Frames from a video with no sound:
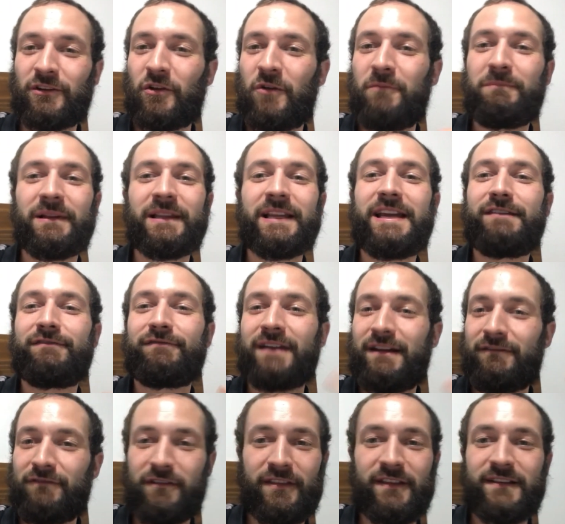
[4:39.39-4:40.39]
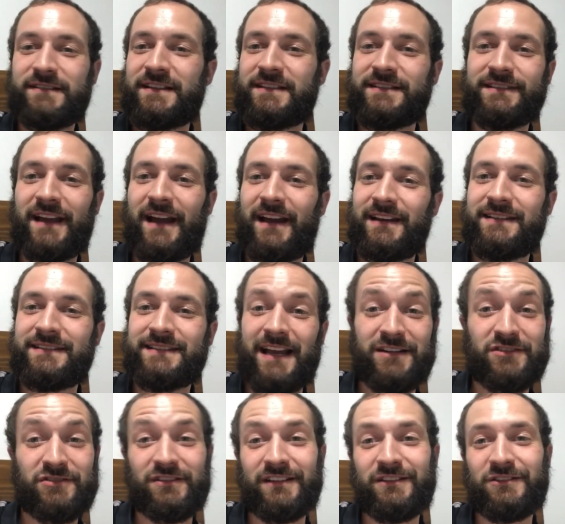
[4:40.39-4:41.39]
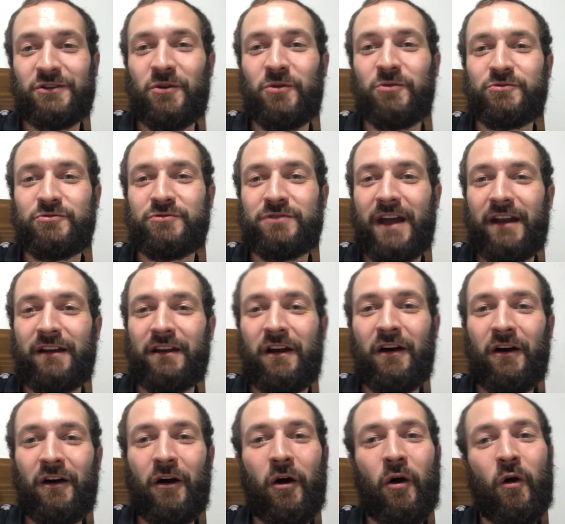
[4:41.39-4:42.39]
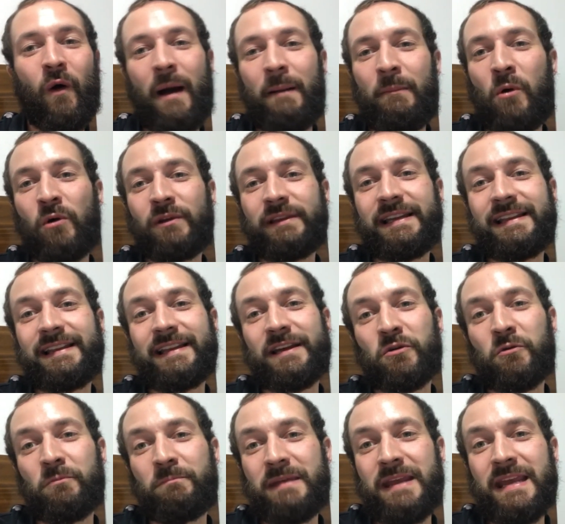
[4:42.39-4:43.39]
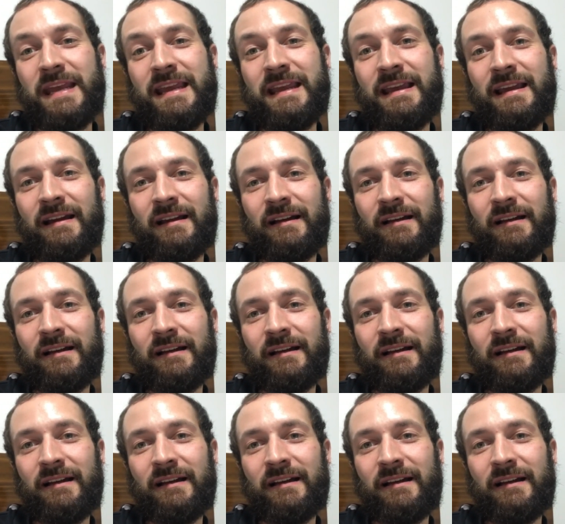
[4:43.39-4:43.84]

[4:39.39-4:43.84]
Don't believe everything society's actually told you, that, oh, I'm only little me.